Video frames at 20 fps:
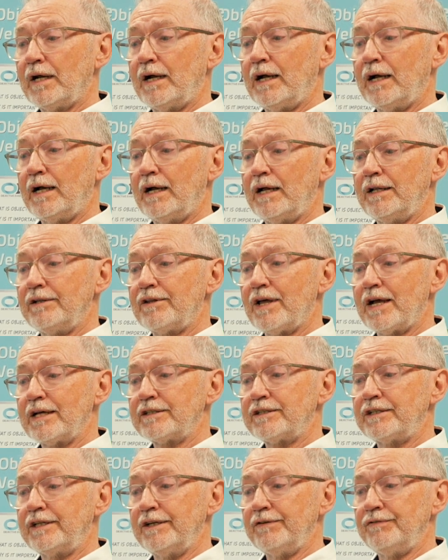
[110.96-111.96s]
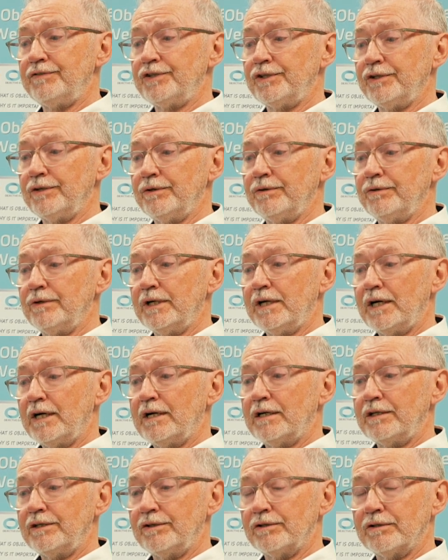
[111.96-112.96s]
and that gives you
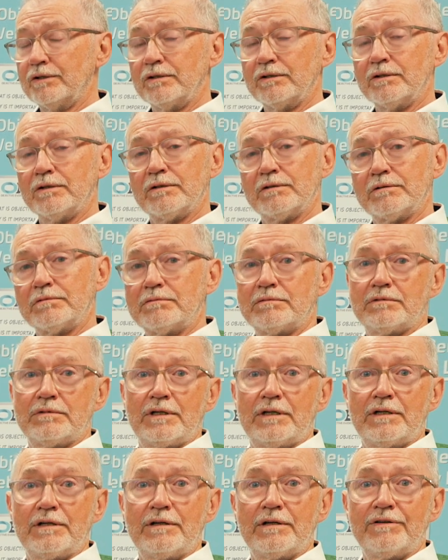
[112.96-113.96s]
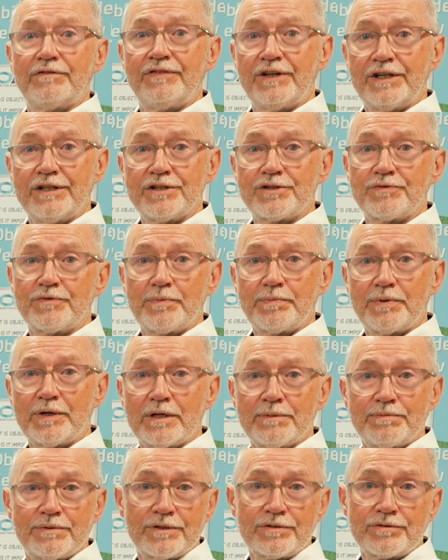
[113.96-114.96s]
your fitness for
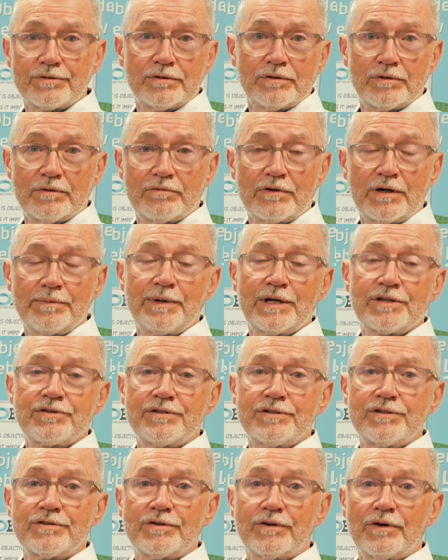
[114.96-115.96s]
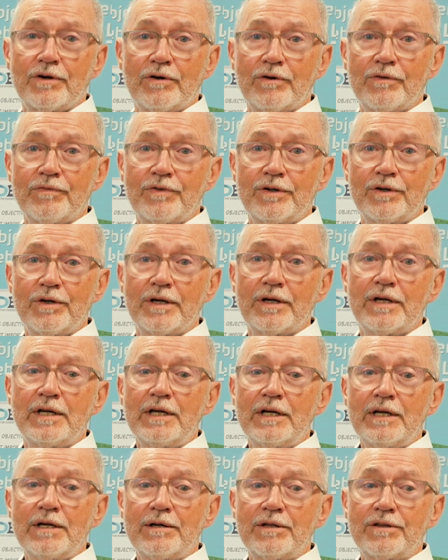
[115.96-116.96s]
purpose or robustness of the
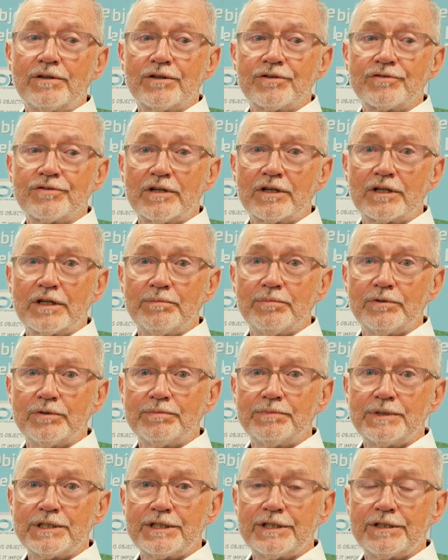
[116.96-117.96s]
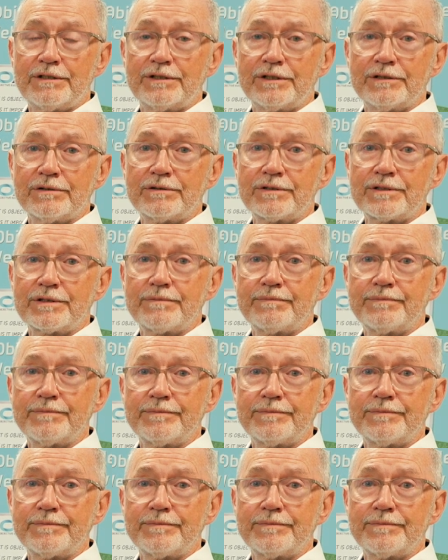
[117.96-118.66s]
circuit board materials.